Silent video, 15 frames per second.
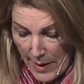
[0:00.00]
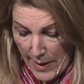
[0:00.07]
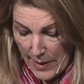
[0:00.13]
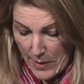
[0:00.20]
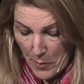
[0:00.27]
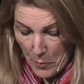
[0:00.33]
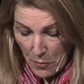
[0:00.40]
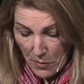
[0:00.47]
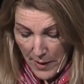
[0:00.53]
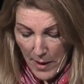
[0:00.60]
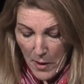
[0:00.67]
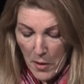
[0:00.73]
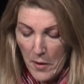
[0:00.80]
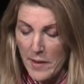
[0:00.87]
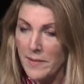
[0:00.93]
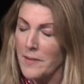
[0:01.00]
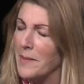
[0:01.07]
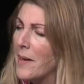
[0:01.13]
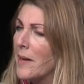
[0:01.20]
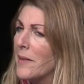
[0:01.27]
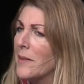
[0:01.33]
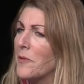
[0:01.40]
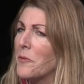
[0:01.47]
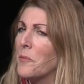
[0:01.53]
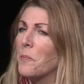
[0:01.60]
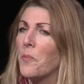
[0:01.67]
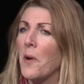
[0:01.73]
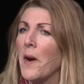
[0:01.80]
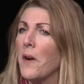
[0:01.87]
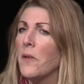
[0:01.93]
The prayer is not, this
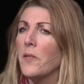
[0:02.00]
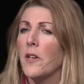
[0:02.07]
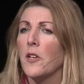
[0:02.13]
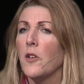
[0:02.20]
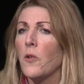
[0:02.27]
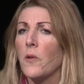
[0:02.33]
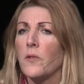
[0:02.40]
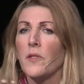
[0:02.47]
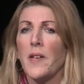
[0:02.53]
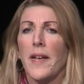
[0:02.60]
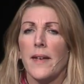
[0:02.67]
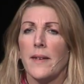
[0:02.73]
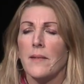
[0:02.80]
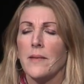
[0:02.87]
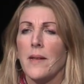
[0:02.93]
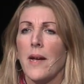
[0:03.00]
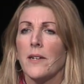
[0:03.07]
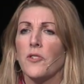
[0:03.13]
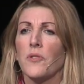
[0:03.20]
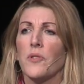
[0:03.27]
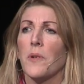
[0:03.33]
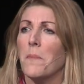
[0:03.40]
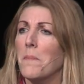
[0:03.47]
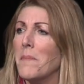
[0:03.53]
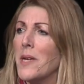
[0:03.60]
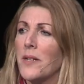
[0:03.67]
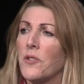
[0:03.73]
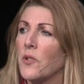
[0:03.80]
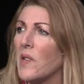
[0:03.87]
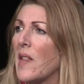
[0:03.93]
prayer that you're saying is not just a
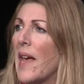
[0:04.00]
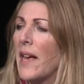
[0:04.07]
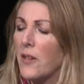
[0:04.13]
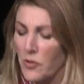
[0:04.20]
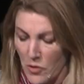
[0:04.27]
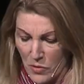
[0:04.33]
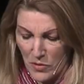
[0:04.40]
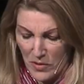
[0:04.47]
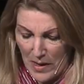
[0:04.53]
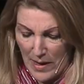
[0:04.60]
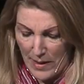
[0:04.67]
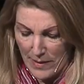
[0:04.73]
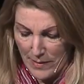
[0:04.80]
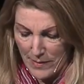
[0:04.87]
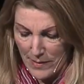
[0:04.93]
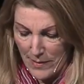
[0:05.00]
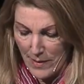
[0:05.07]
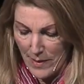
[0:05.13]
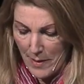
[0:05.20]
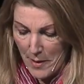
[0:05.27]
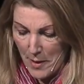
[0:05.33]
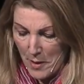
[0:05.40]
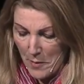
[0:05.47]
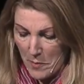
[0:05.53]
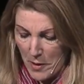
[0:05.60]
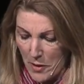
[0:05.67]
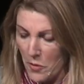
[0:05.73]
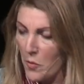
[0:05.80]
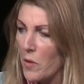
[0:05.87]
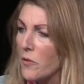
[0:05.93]
mental exercise, but
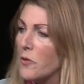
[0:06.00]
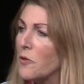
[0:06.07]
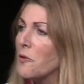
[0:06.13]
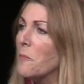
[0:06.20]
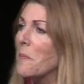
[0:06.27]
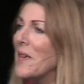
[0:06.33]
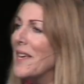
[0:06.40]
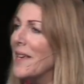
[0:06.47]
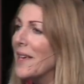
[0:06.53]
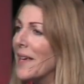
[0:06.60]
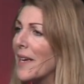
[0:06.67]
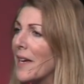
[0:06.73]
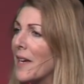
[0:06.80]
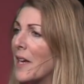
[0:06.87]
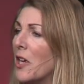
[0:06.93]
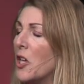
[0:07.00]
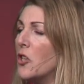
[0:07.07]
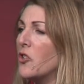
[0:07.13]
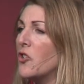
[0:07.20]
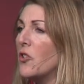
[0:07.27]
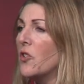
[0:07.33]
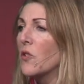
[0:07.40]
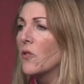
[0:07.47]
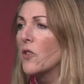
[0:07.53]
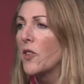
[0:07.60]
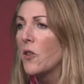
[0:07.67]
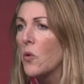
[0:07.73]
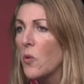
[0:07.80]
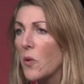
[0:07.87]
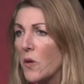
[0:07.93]
you are speaking to your
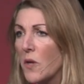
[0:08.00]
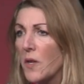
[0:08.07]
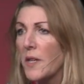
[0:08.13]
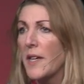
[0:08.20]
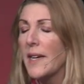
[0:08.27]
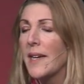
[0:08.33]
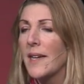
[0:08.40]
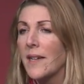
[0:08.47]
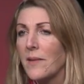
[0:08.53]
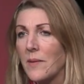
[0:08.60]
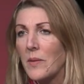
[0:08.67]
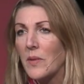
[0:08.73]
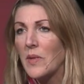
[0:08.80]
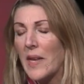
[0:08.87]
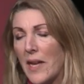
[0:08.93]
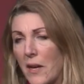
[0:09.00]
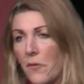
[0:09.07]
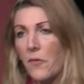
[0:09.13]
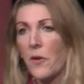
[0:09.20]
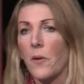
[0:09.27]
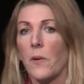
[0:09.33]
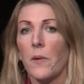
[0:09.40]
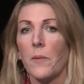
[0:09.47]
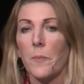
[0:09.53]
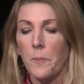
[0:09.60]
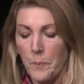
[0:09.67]
Lord and Savior